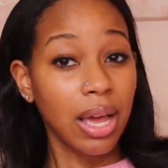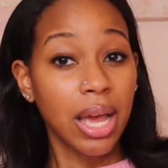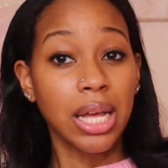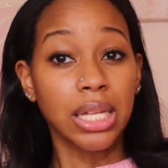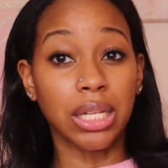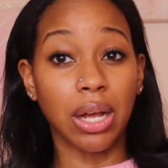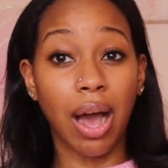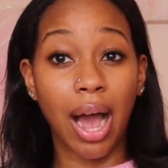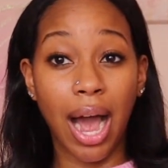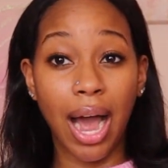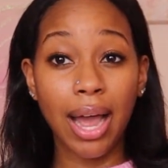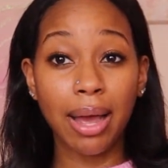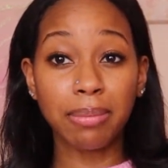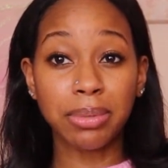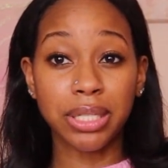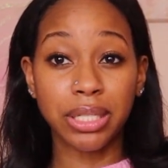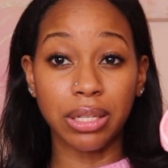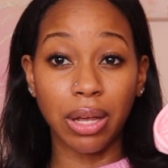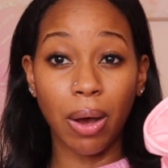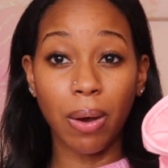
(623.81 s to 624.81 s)
So I am
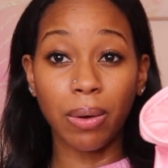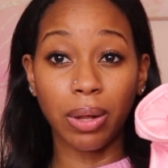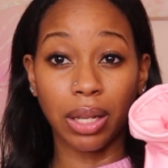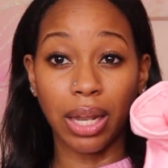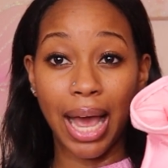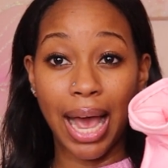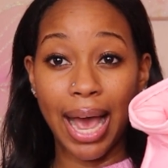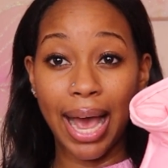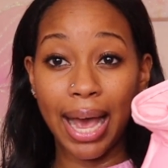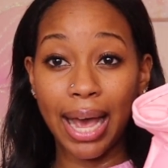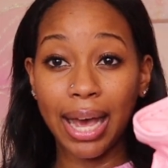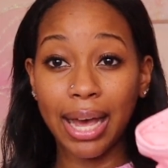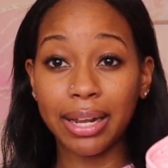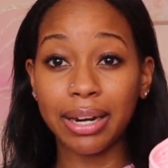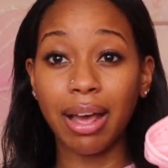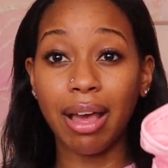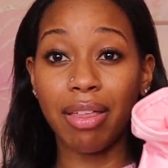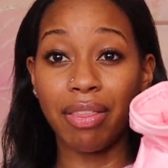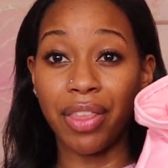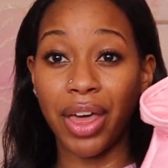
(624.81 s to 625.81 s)
so
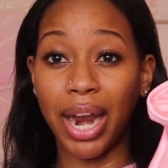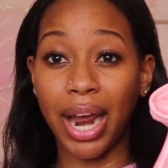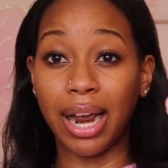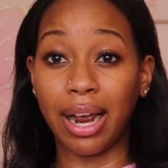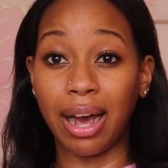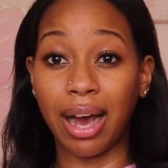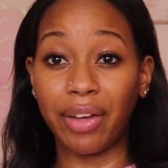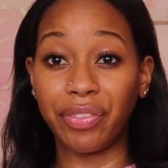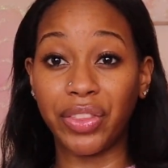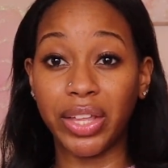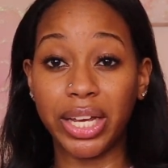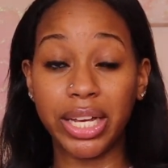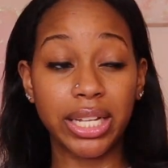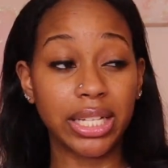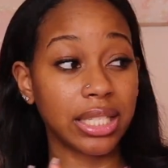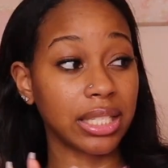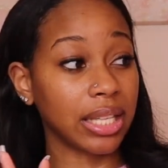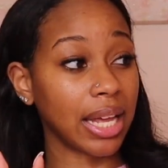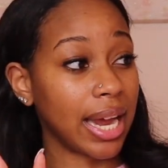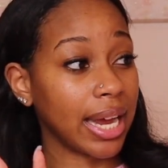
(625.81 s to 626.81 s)
glad that I got
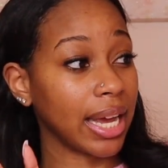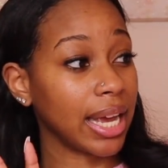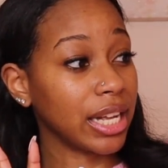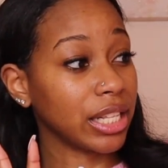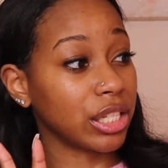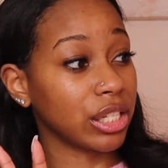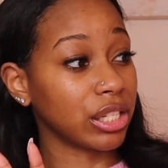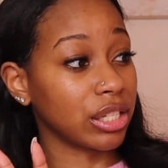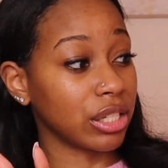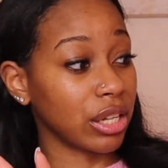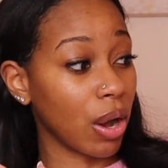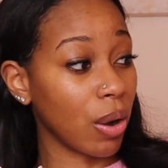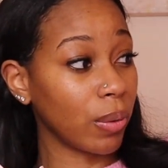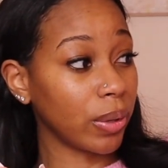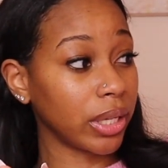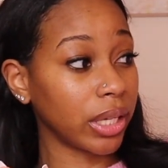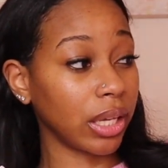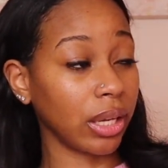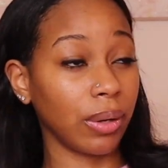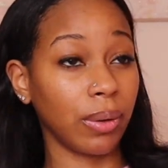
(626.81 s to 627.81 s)
this. Like, it's so
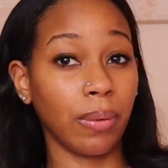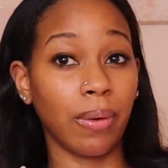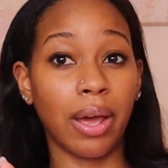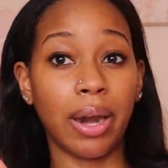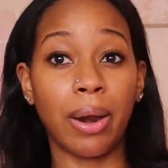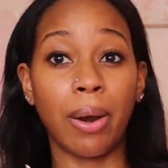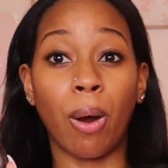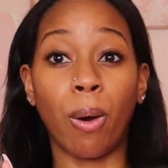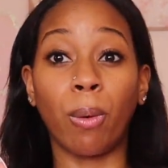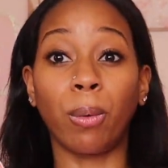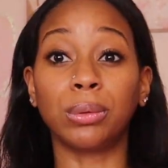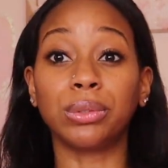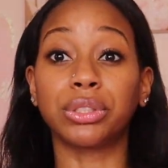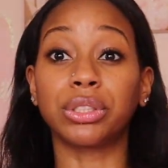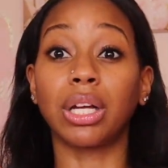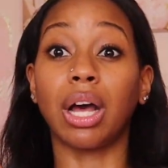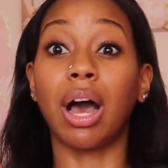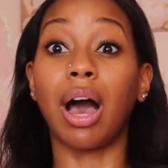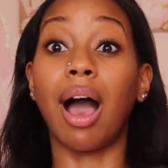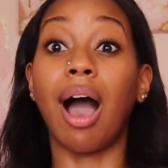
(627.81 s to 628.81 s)
cute. It
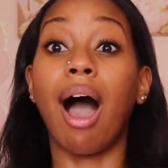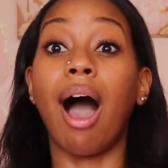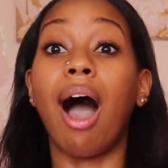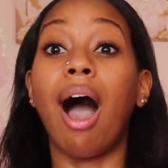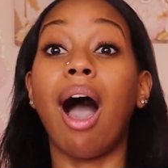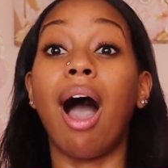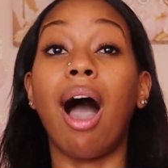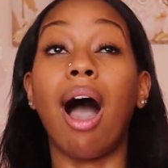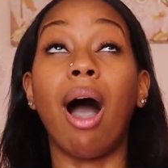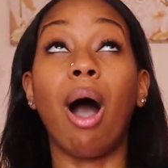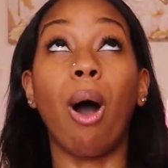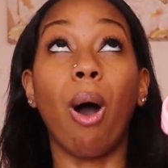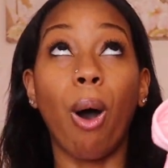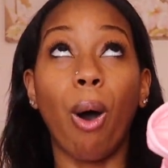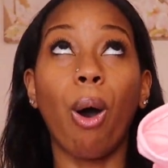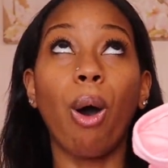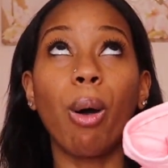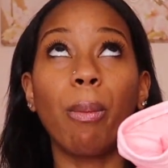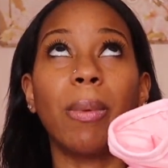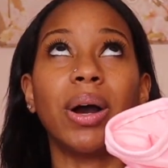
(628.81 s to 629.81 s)
holds a
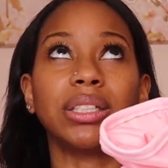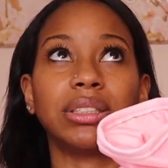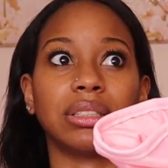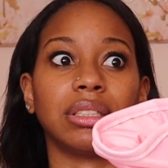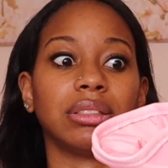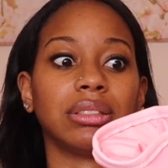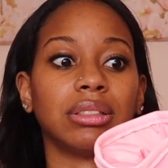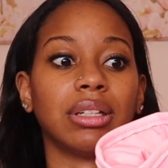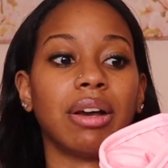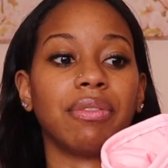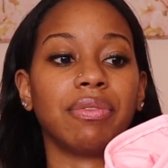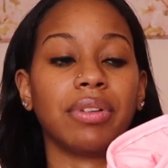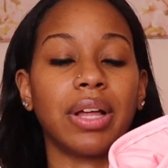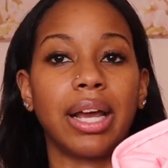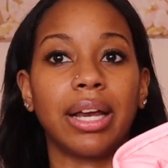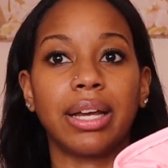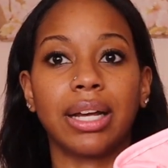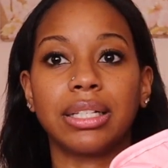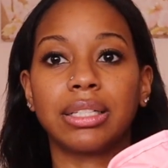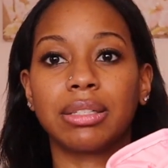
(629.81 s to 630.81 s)
whole bunch of stuff.
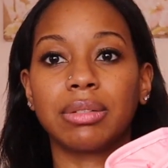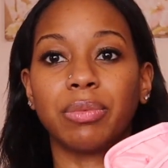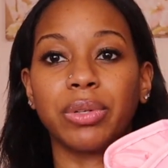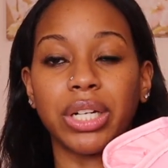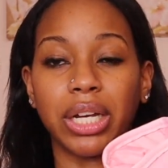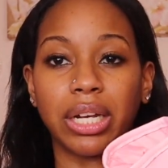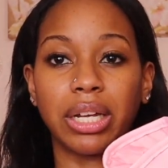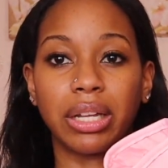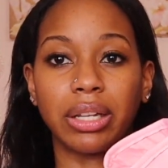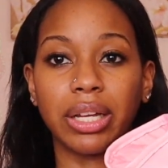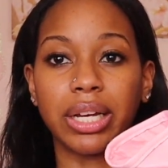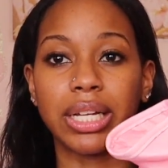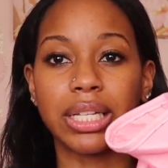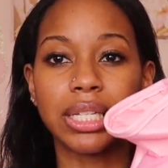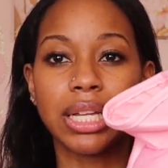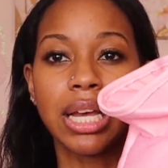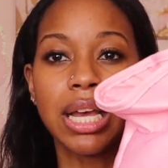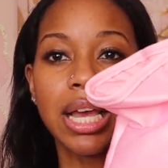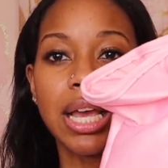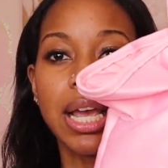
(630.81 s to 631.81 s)
Like, it's
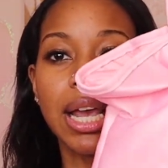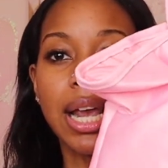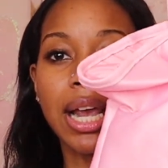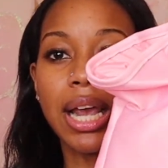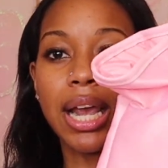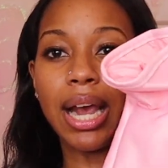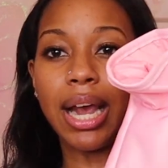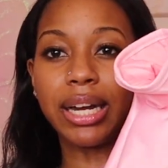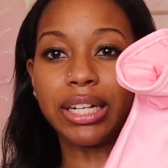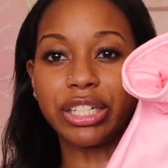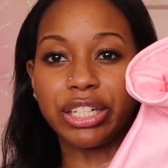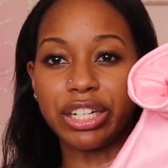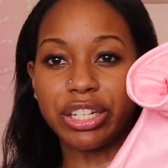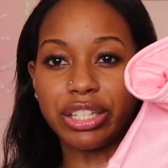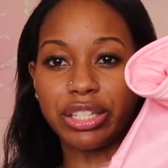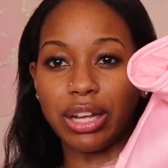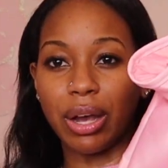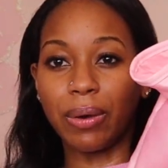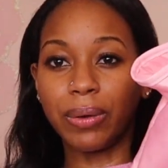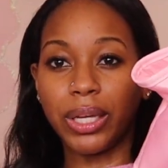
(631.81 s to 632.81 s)
ridiculous. It's
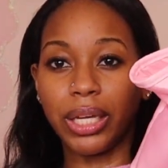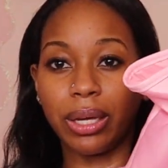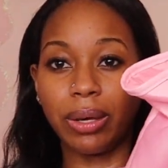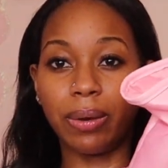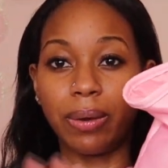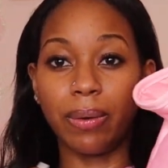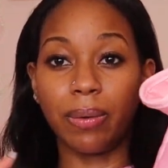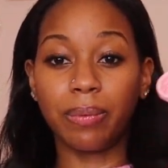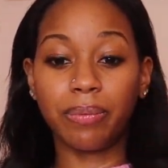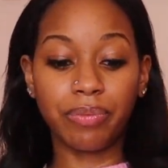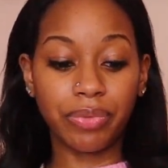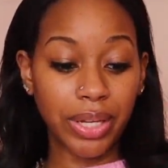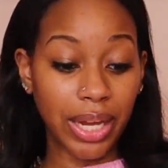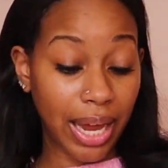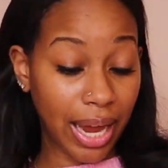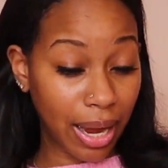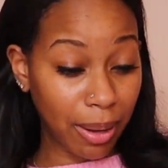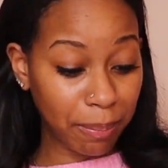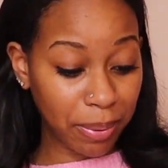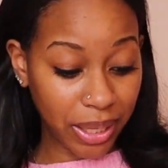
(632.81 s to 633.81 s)
just so cute
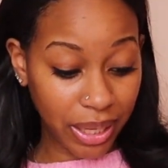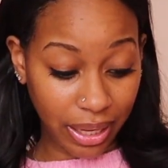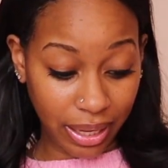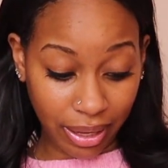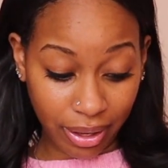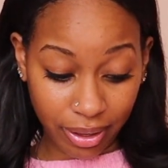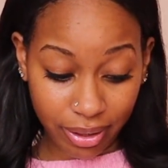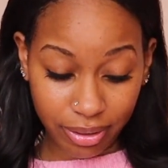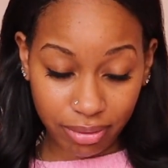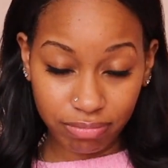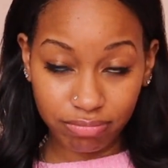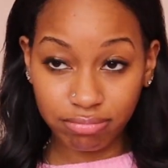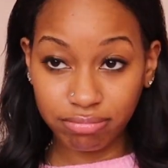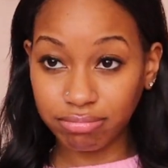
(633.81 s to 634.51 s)
and pink.